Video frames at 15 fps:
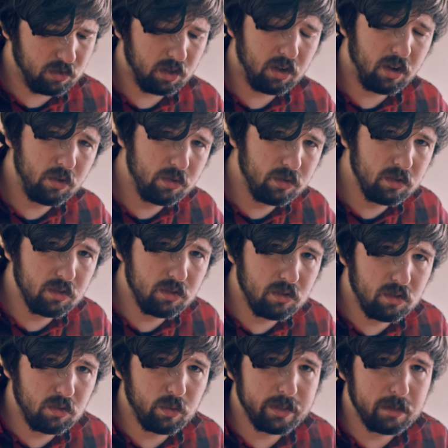the closeness
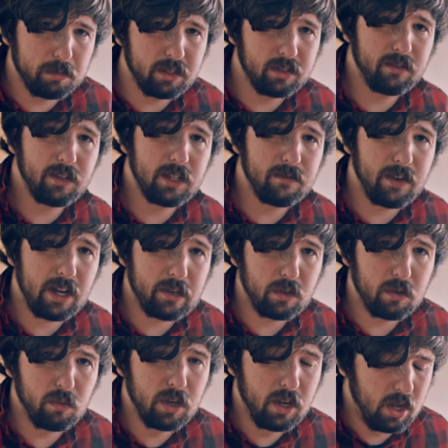to a specific value.